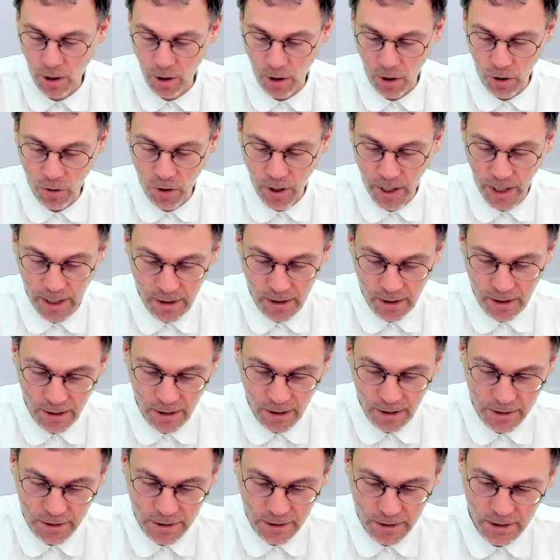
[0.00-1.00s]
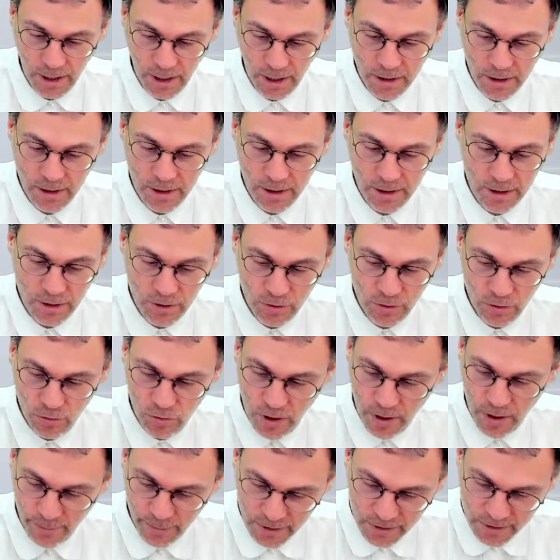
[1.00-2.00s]
Okay, let's take these two
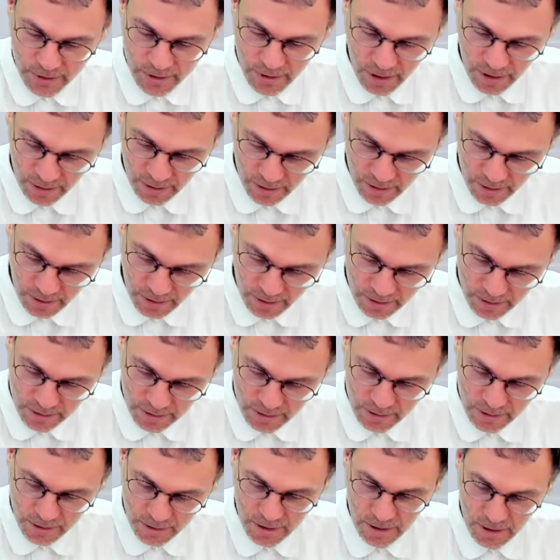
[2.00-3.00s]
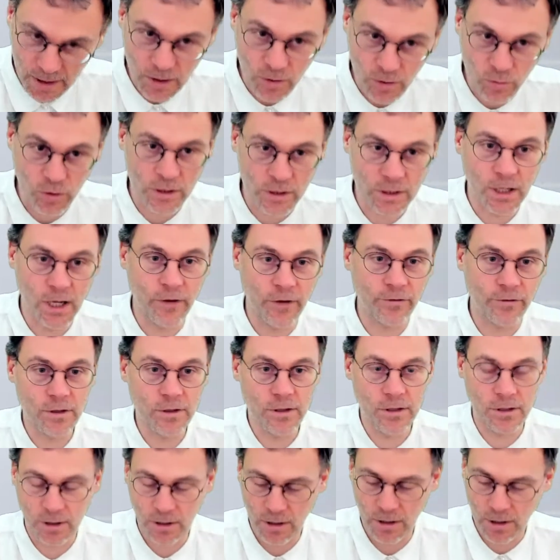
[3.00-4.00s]
limits then and see what's
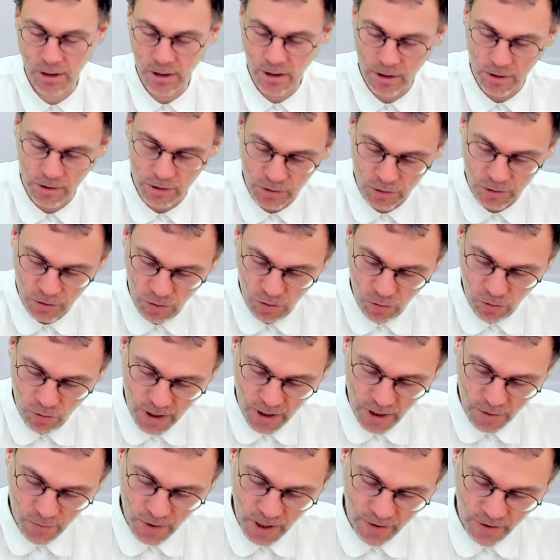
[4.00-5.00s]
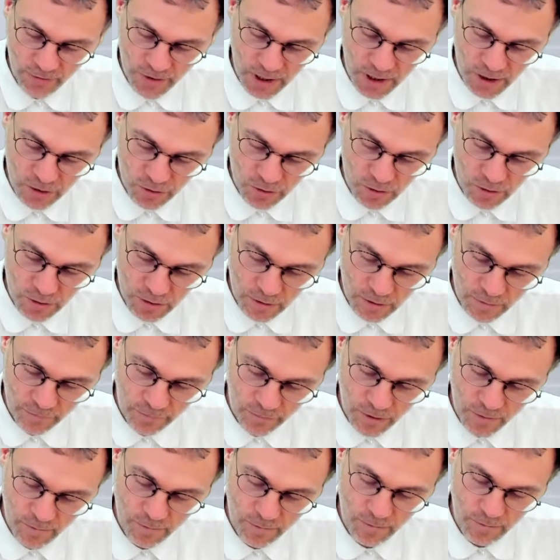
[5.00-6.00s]
left. So then we have the integral
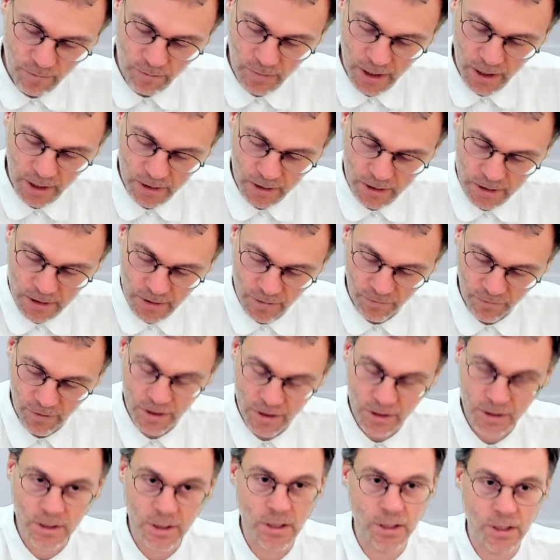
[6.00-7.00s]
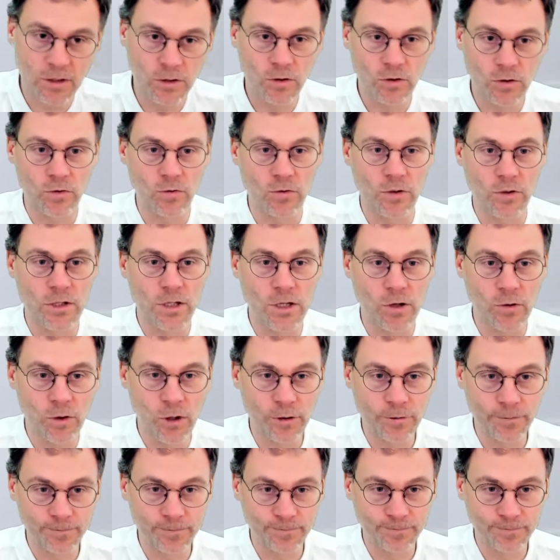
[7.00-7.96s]
from minus infinity to zero